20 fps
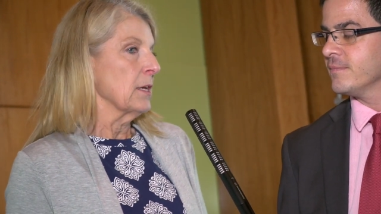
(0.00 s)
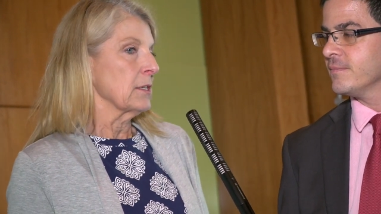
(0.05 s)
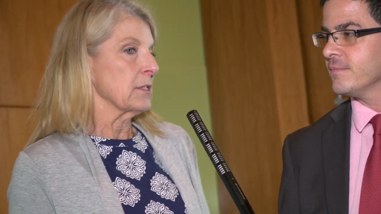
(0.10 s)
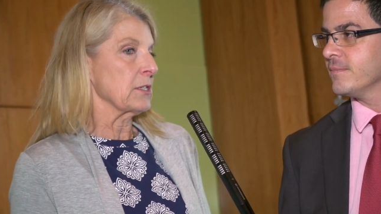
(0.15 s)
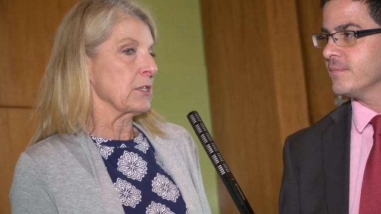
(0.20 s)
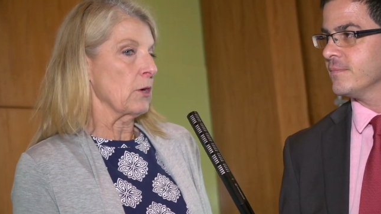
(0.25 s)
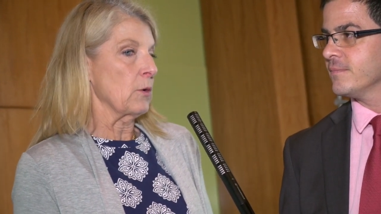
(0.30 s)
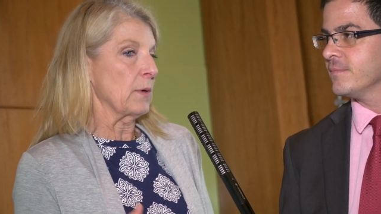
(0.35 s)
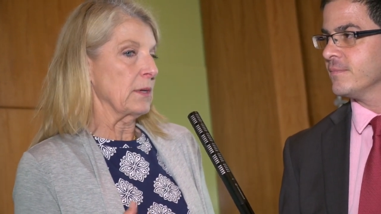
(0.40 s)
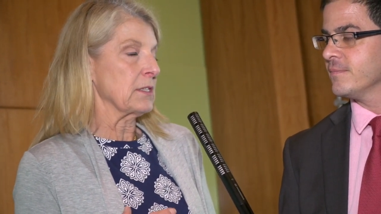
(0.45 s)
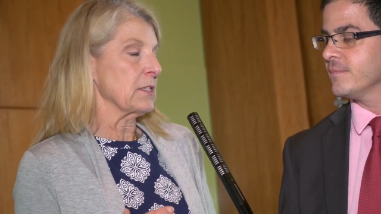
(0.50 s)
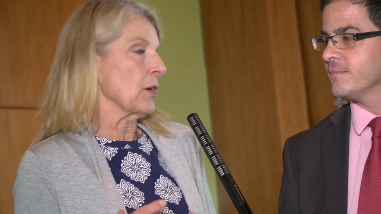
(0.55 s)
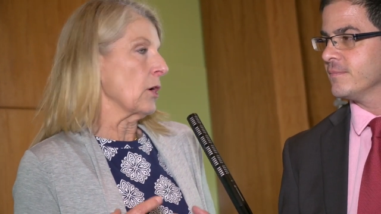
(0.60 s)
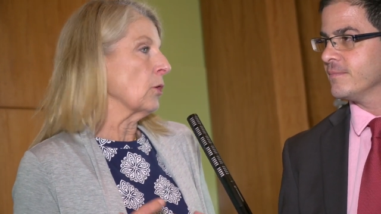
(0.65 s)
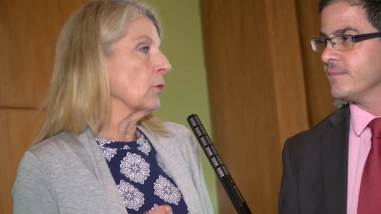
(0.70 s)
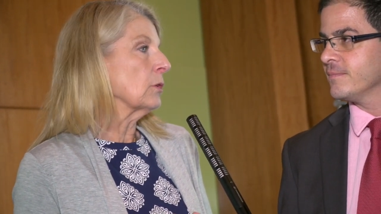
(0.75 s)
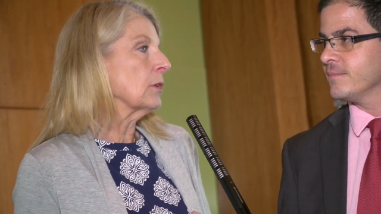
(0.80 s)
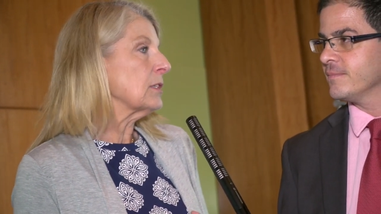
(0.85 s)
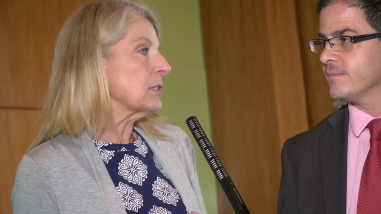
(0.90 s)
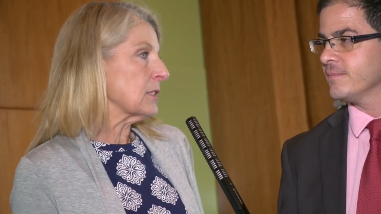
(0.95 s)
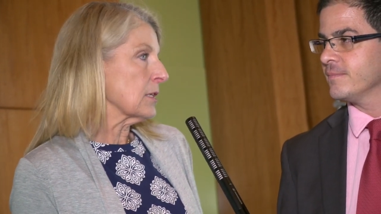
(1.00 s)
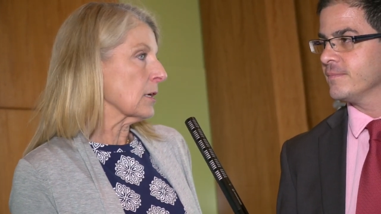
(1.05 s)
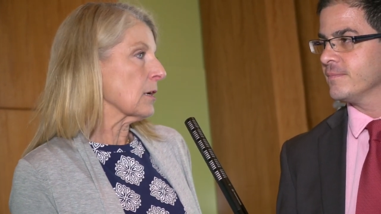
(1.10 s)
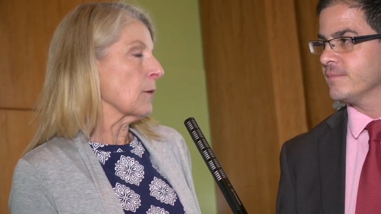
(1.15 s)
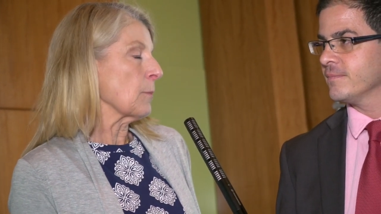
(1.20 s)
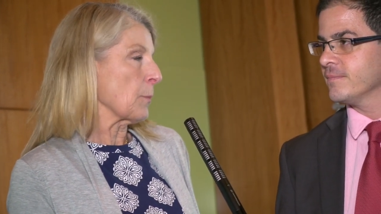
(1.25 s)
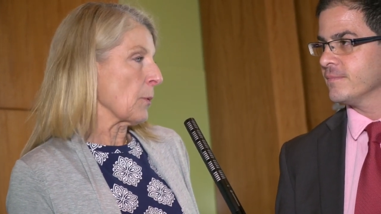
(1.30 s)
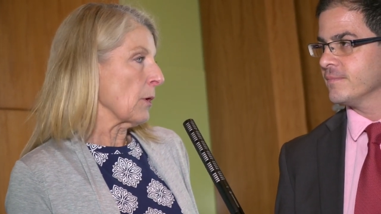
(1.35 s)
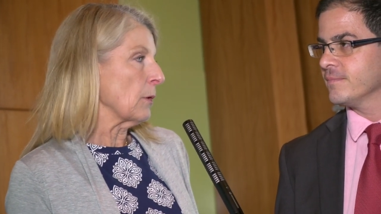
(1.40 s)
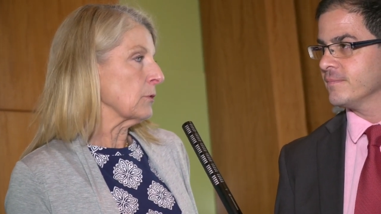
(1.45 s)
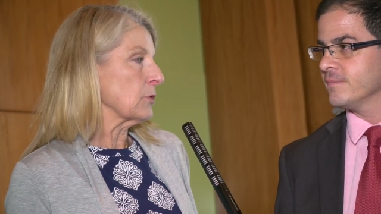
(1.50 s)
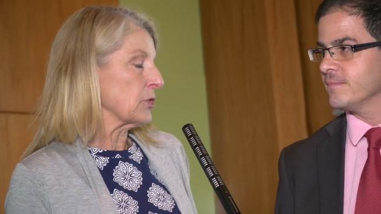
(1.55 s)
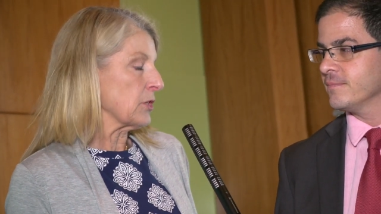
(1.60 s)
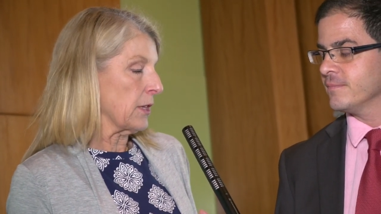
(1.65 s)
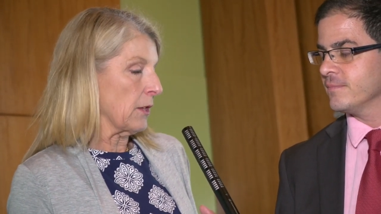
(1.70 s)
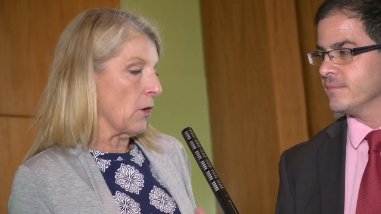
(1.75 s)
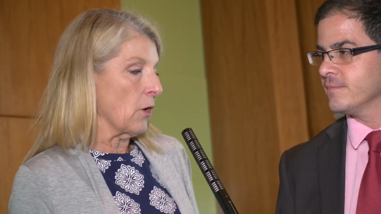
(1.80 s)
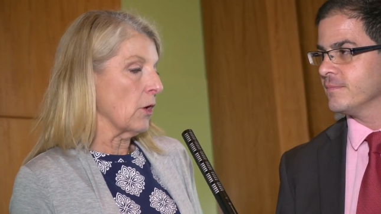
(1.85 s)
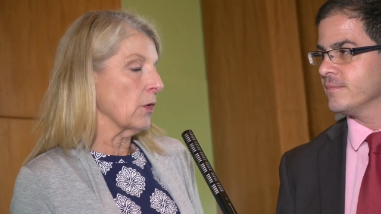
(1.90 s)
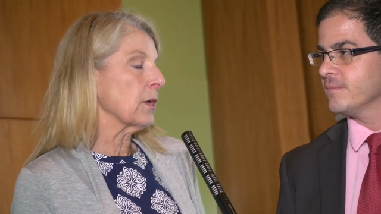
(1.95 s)
Speaker 1: So it's a holistic approach
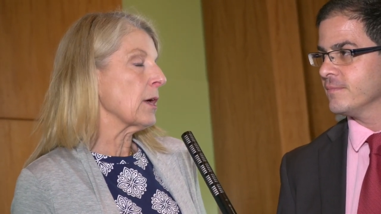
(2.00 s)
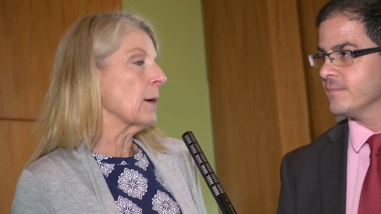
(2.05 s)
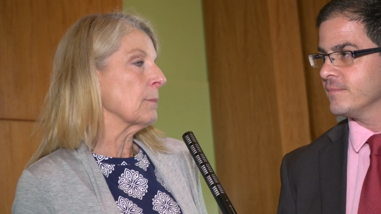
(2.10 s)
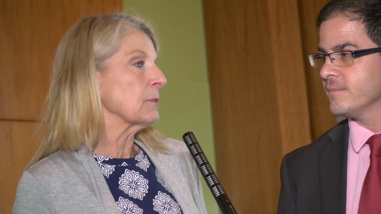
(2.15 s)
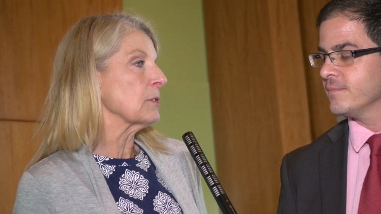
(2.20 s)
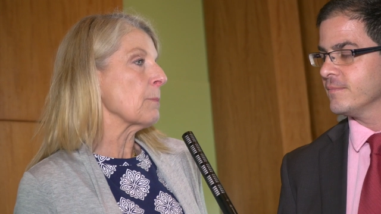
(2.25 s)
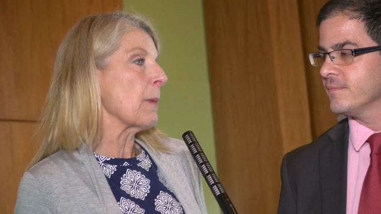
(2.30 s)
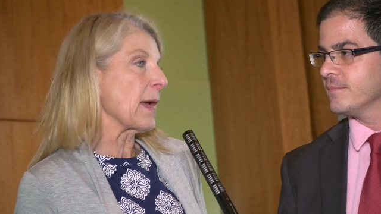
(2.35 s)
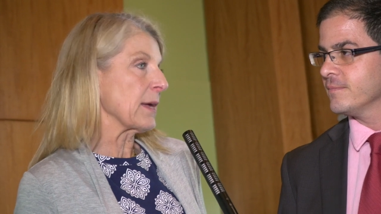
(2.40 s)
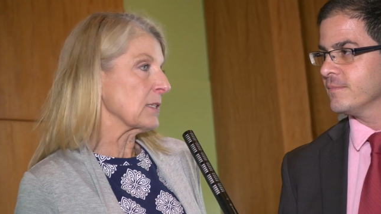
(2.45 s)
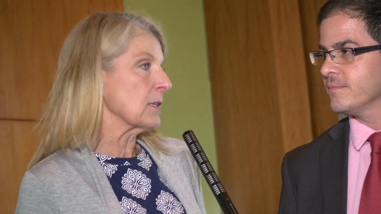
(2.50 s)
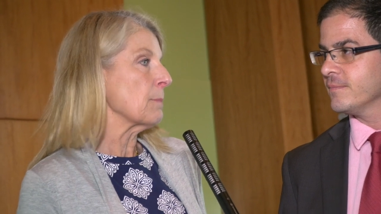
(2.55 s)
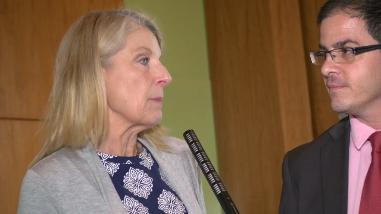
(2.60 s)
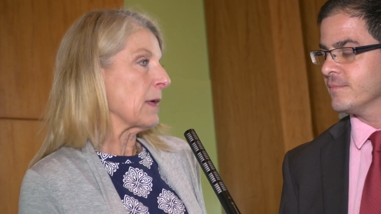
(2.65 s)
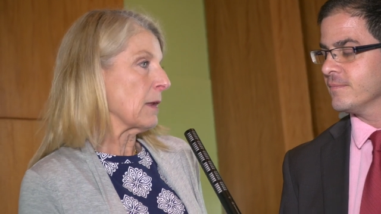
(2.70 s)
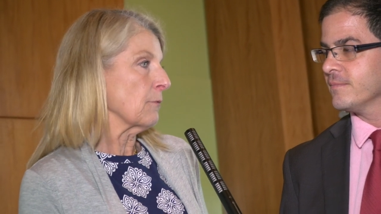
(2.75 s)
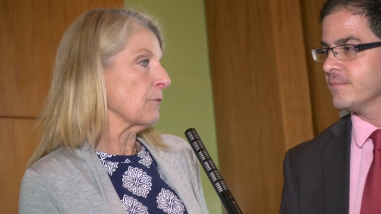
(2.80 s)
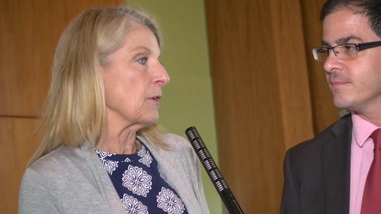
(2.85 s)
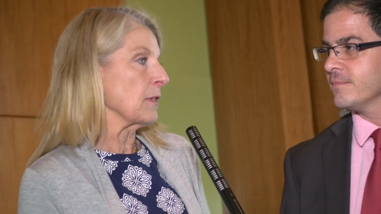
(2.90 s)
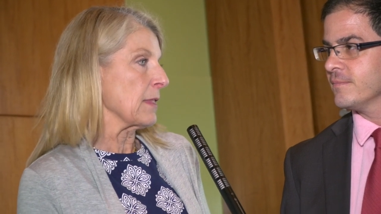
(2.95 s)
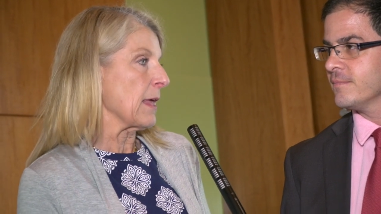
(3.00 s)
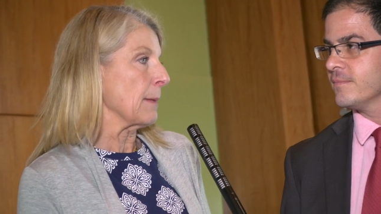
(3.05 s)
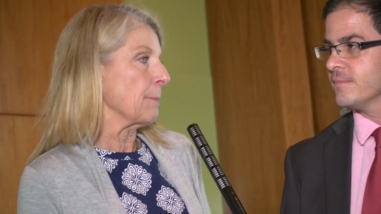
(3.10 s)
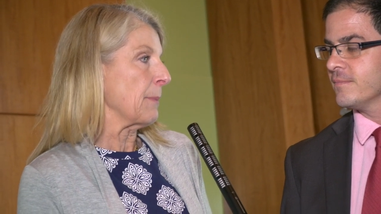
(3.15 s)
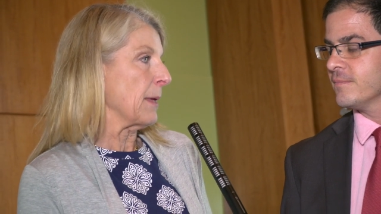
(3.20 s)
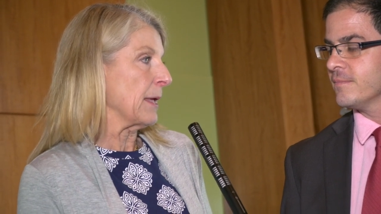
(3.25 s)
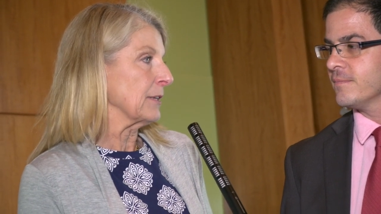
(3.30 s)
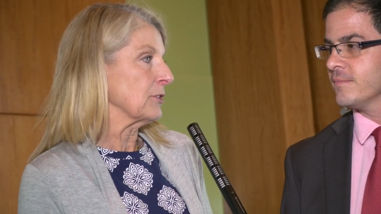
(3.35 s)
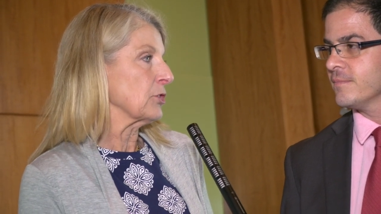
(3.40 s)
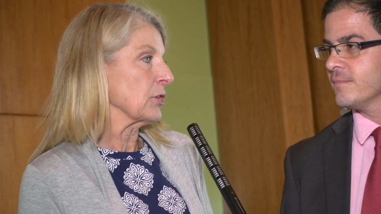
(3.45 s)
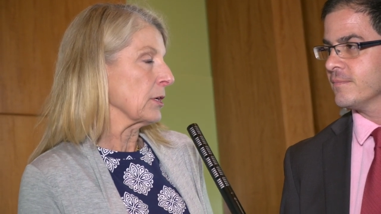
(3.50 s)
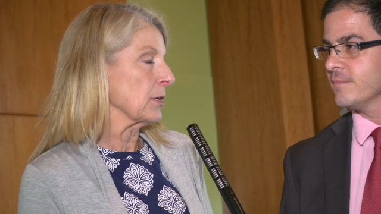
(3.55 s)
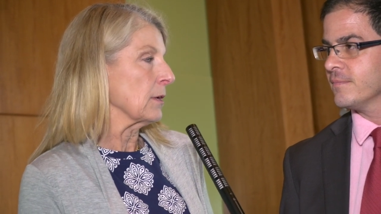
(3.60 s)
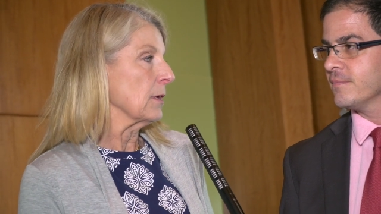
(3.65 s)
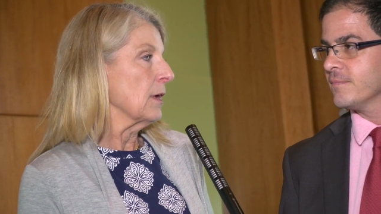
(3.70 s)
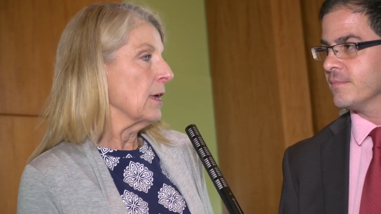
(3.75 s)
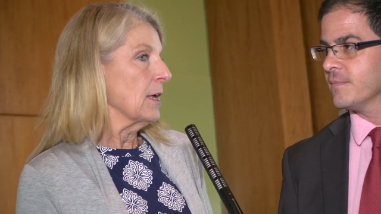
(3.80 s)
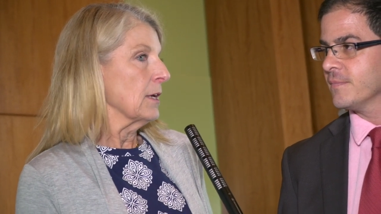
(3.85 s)
that all comes back to benefit that patient.